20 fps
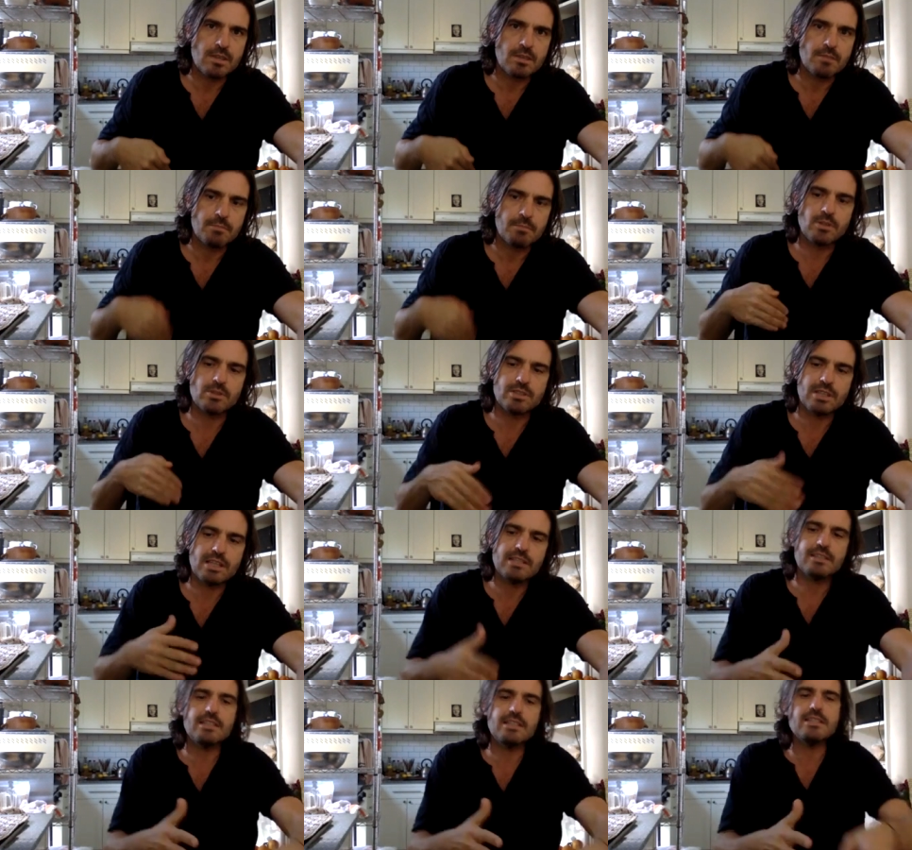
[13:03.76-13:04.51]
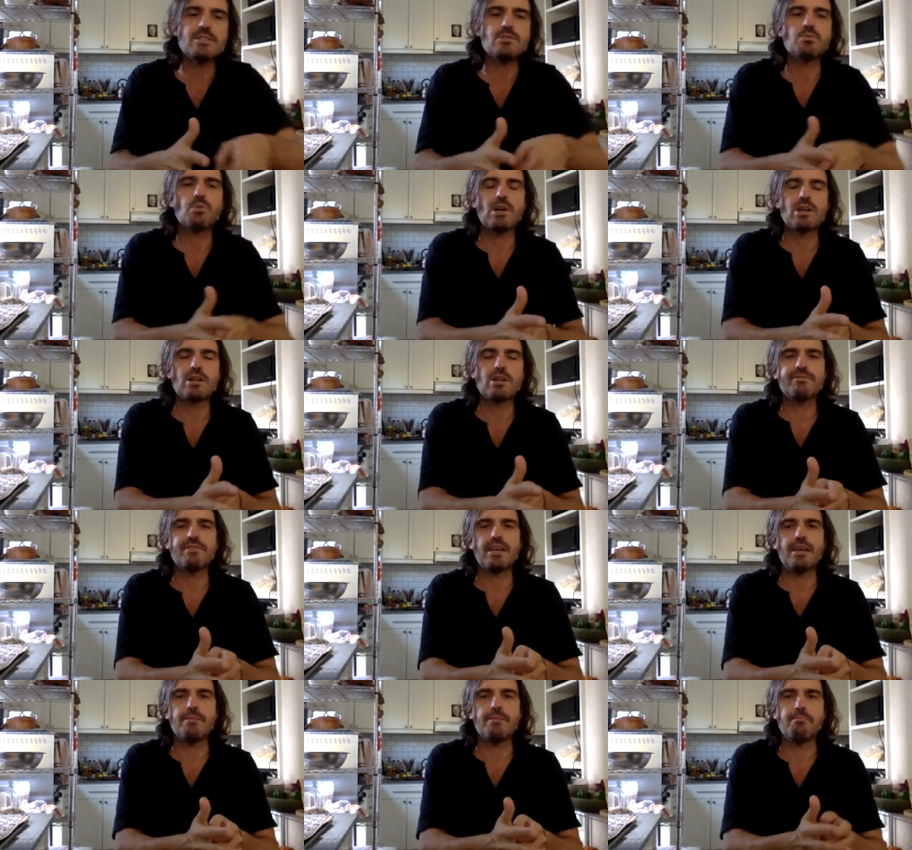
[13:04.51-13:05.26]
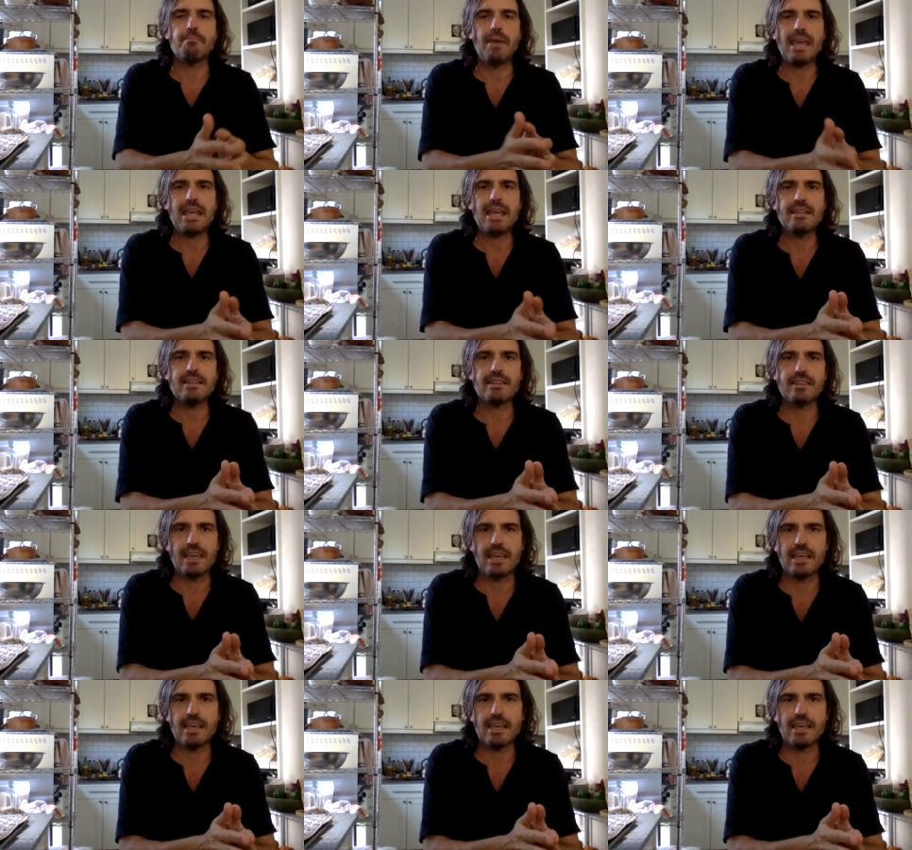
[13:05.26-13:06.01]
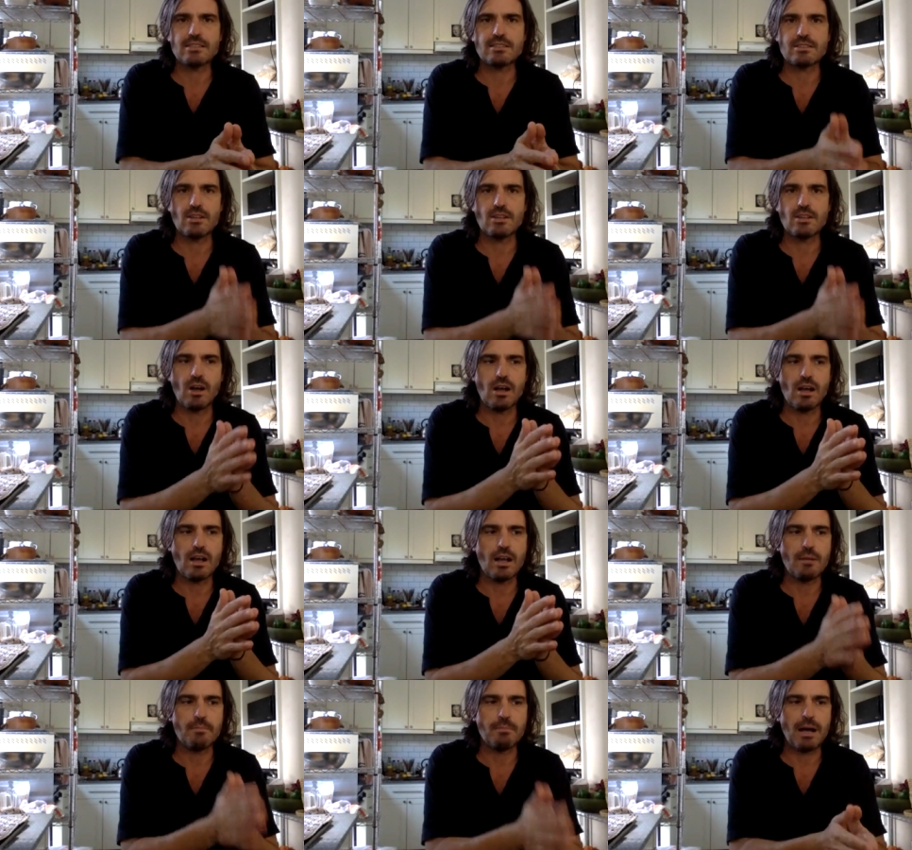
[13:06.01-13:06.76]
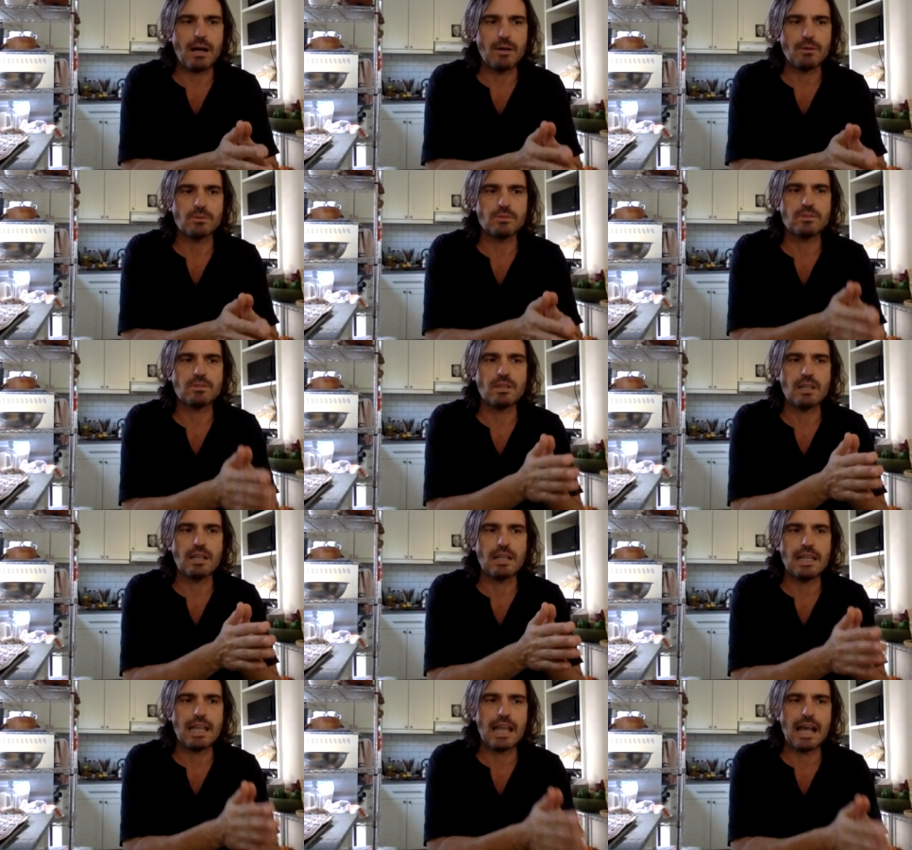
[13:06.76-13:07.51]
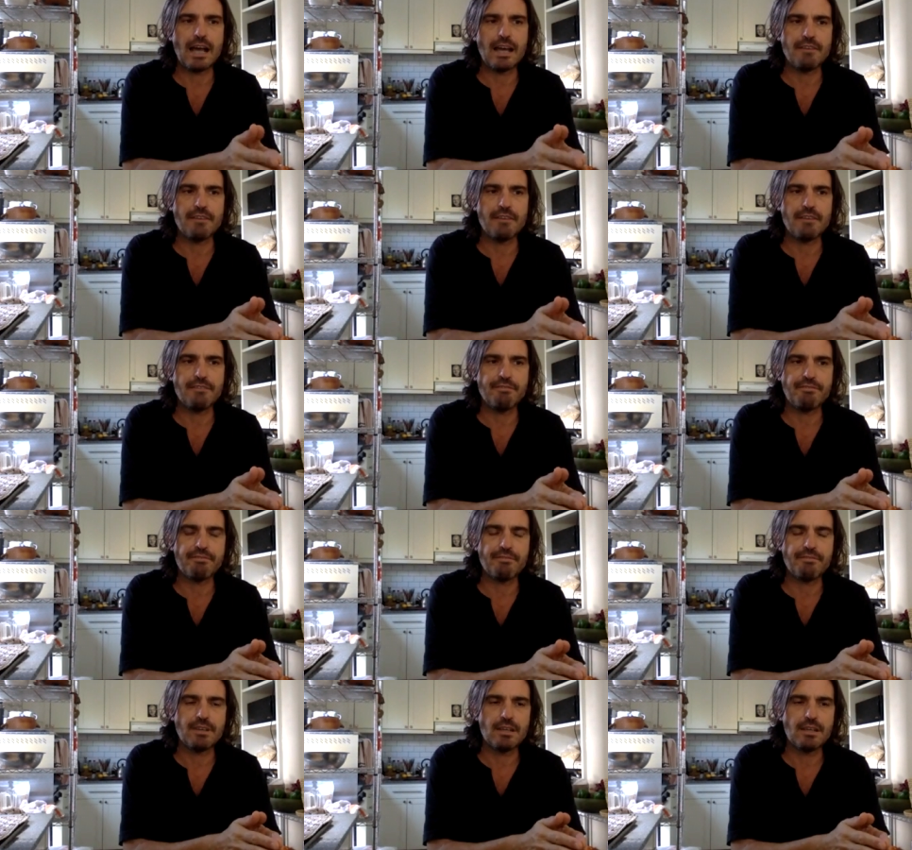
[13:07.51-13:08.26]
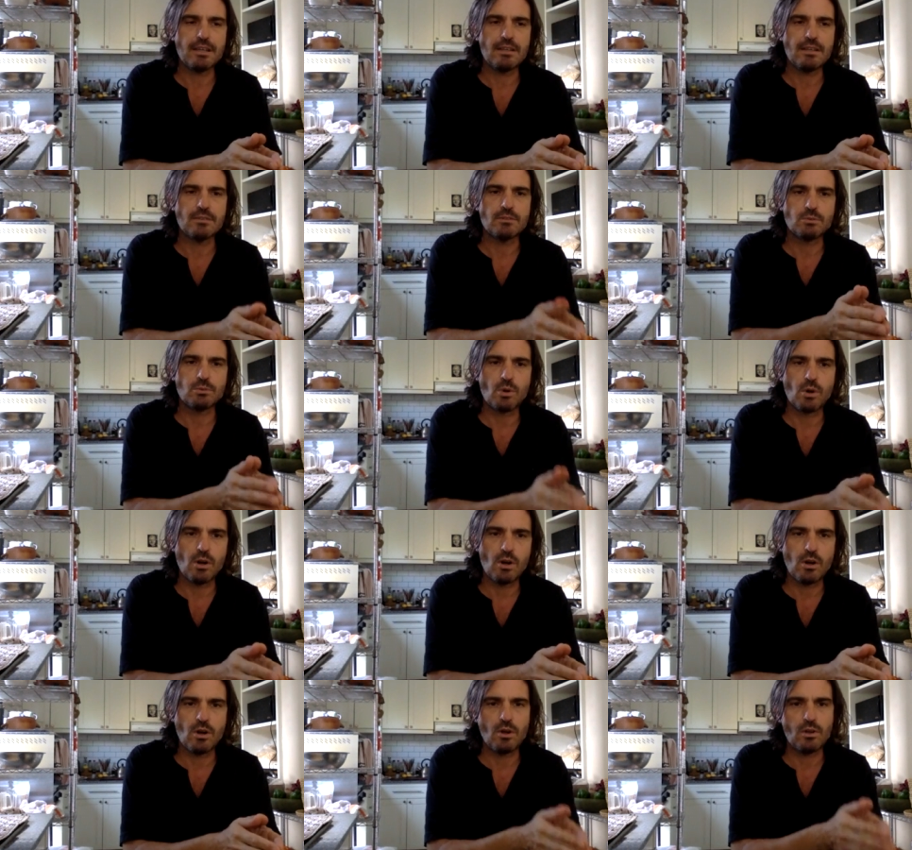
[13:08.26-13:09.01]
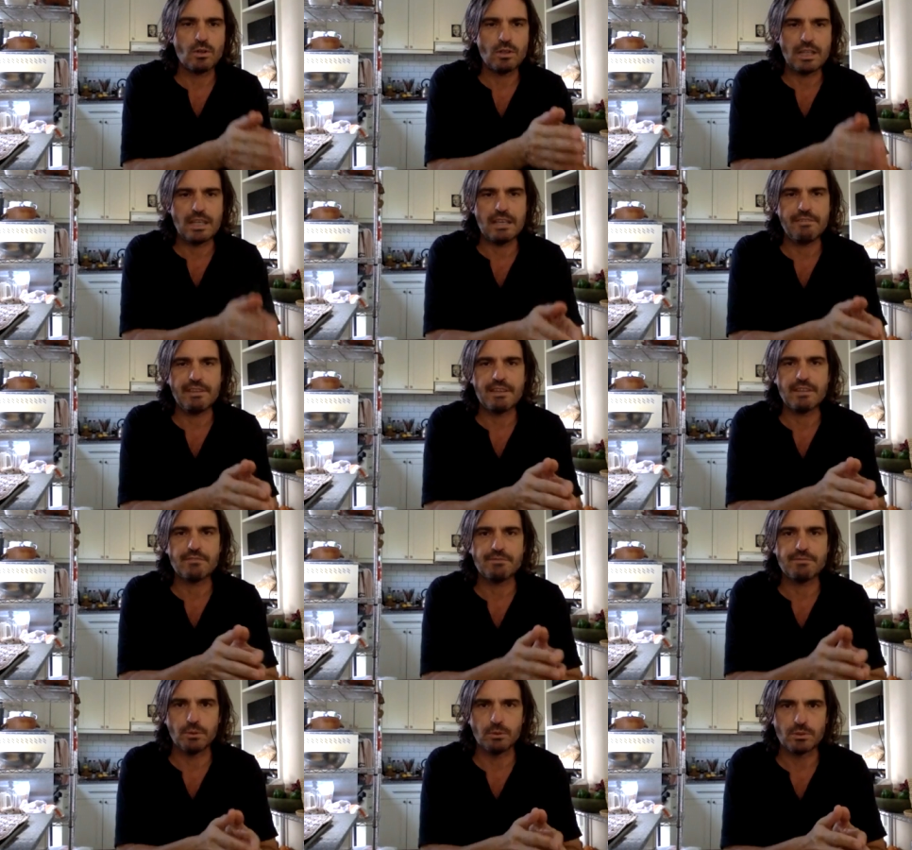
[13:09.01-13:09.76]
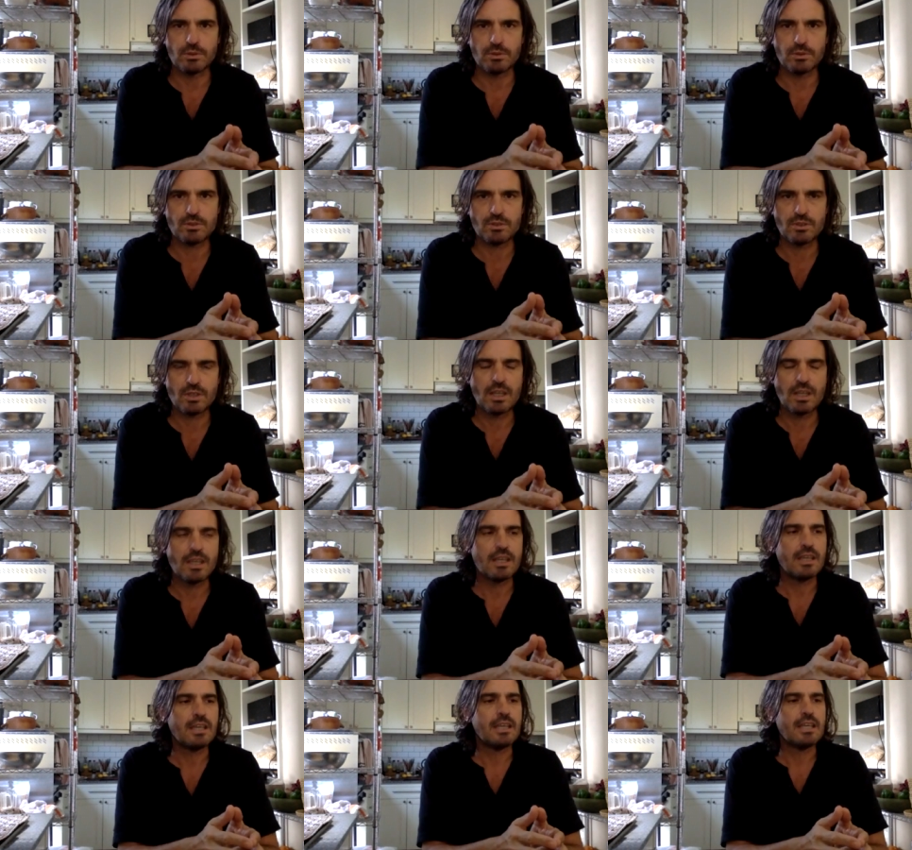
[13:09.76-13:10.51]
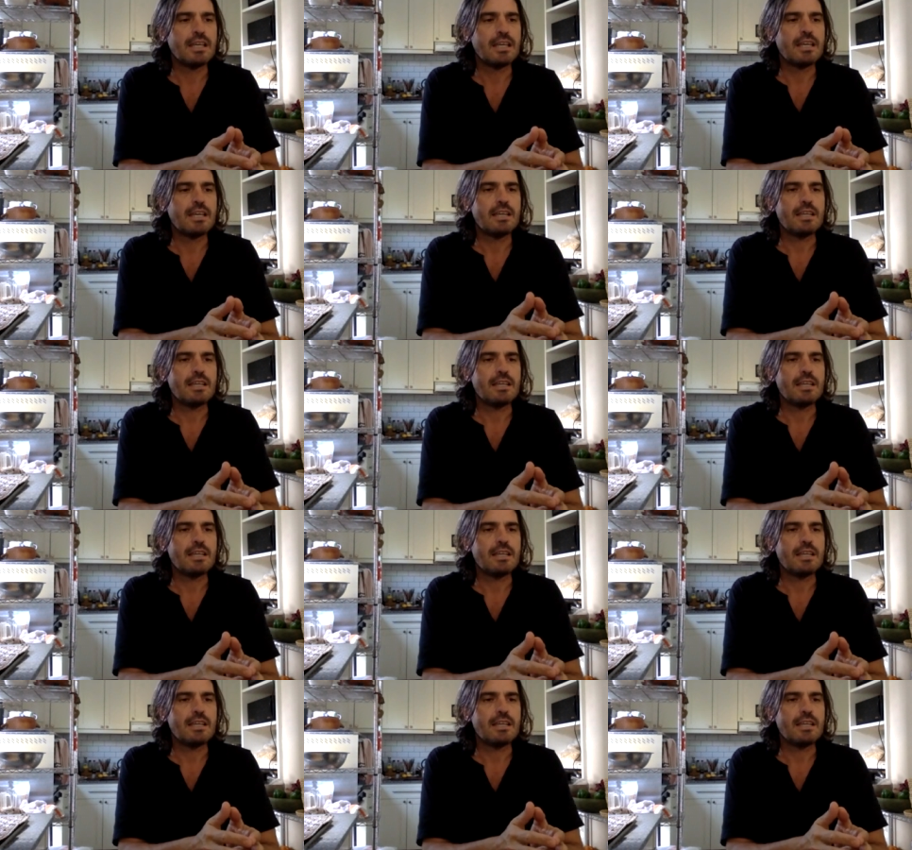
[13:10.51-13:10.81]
because that, this is one of the main things about live raw living foods mm-hmm.